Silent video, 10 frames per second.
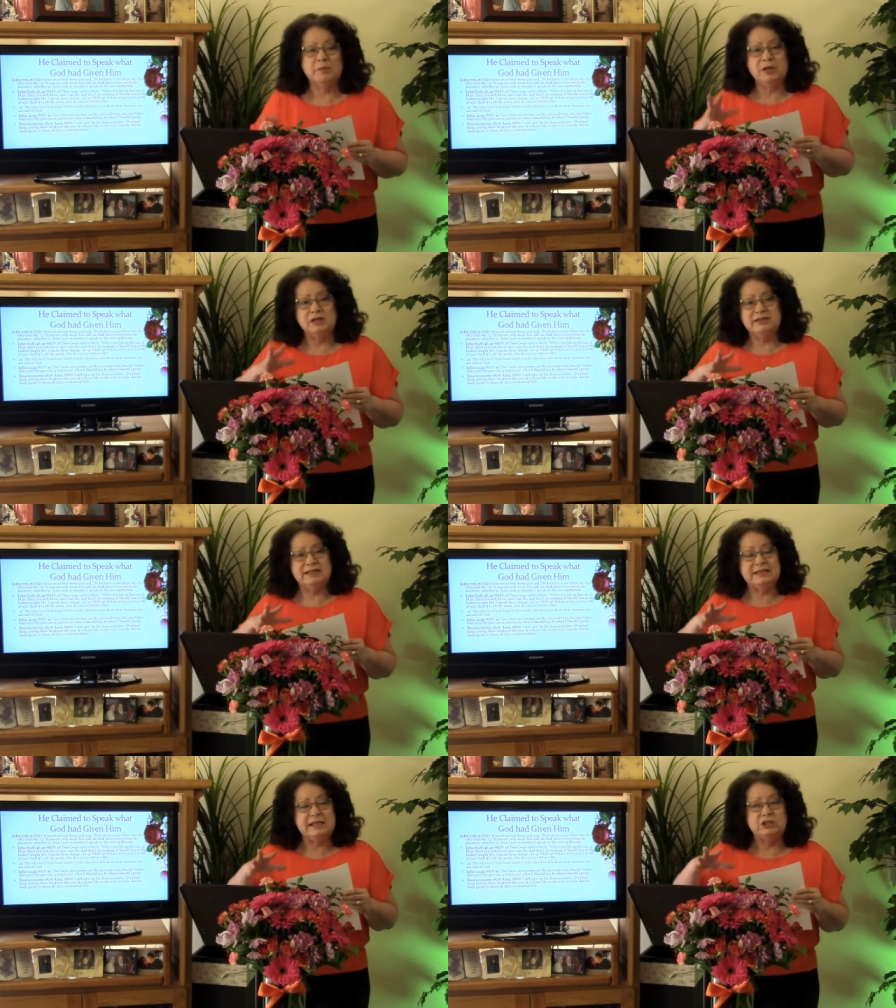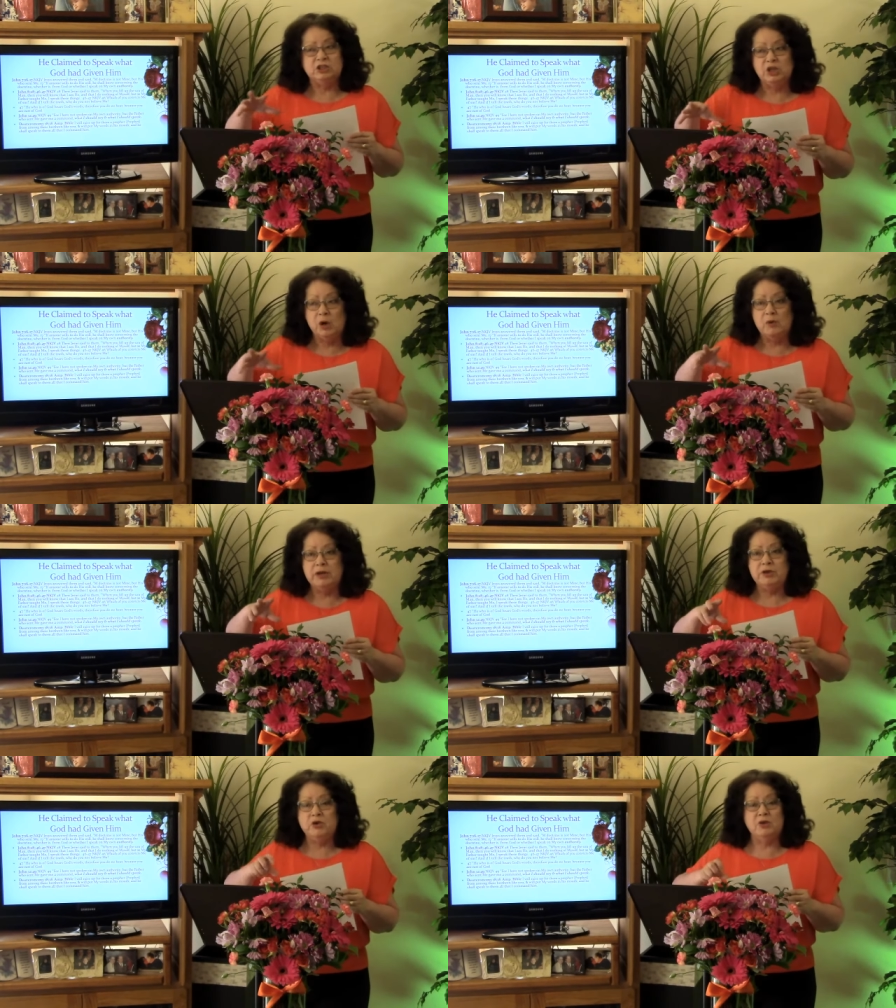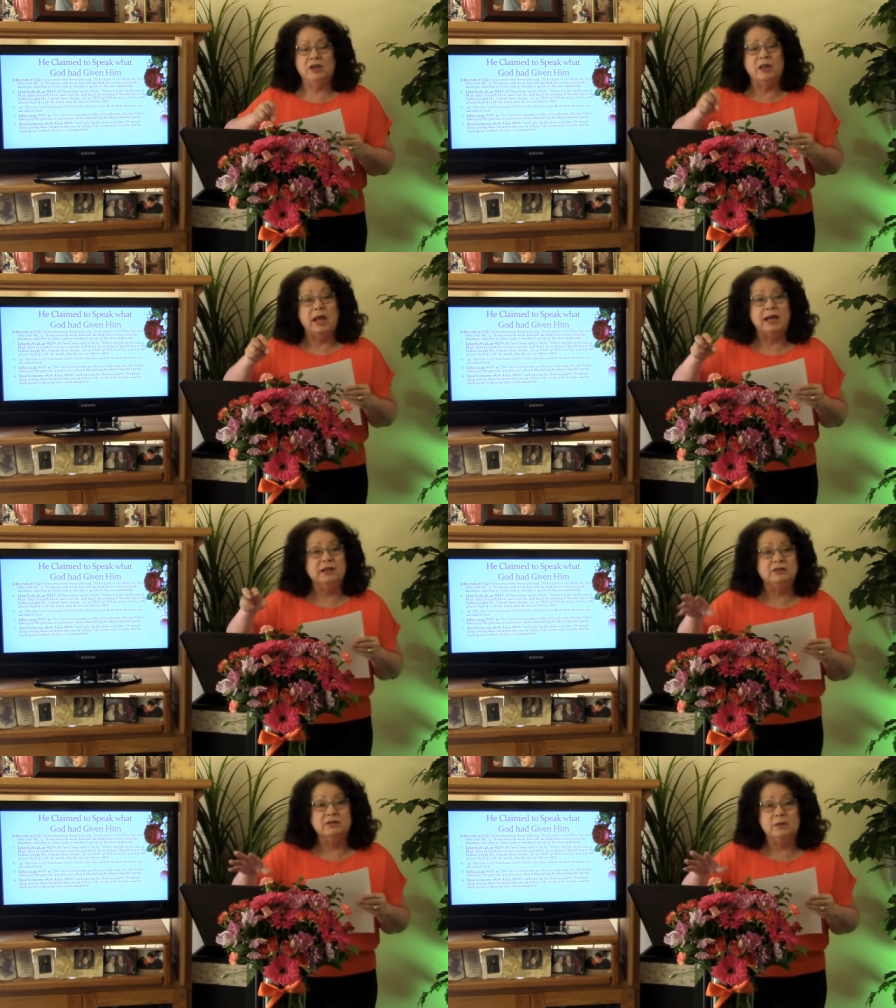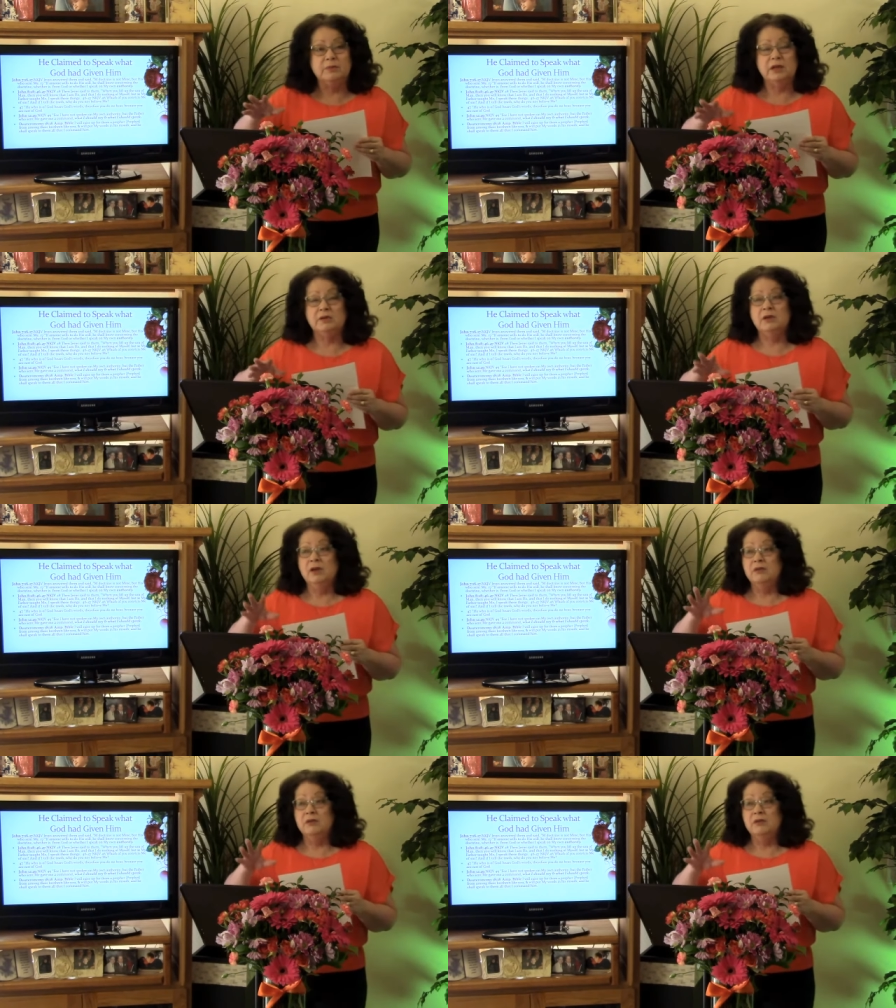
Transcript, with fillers: Because is it showing you a light in something